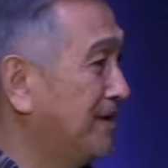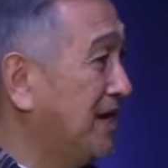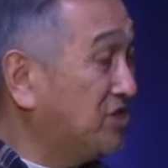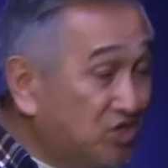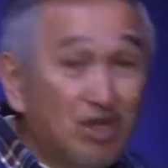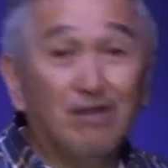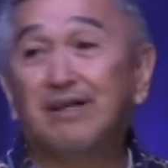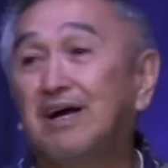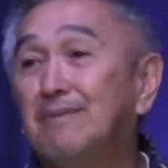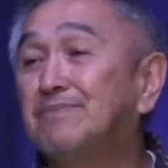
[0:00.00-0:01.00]
It shall
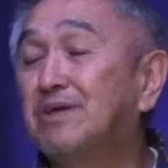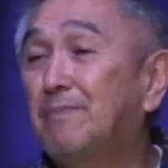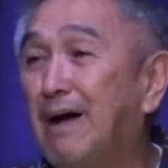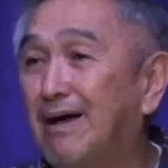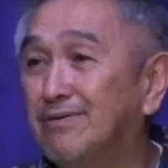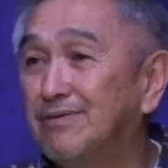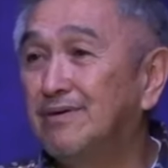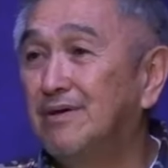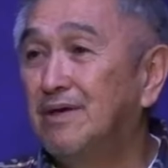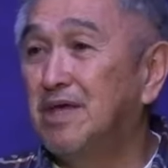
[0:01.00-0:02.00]
come to pass.
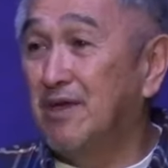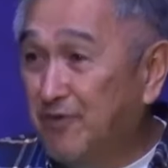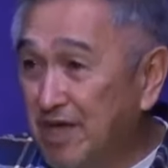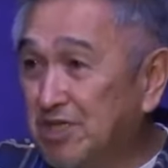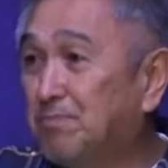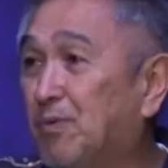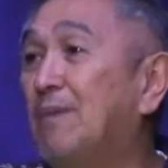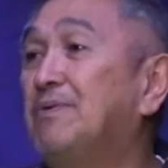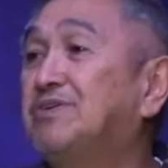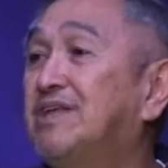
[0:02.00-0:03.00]
If he has
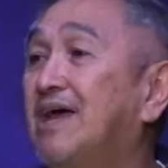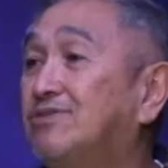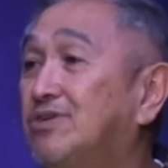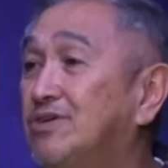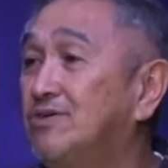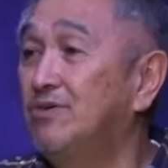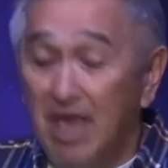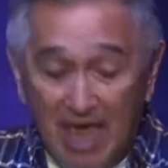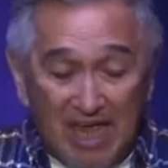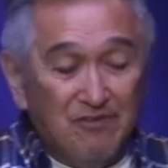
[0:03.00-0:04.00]
promised that to you,
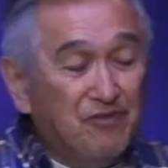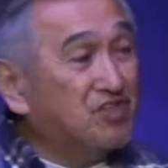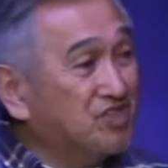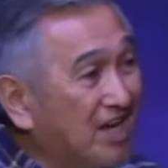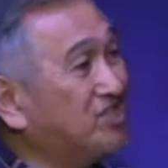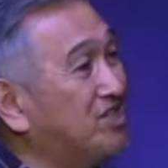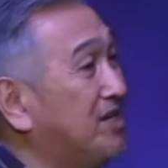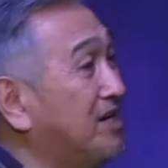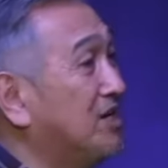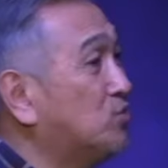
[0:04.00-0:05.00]
and if it says it
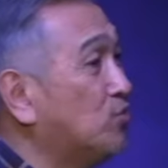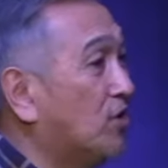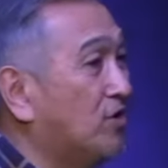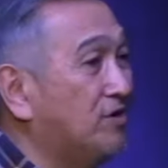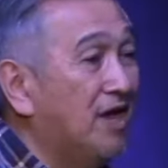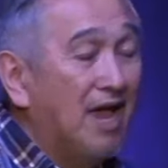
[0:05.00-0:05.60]
in his word,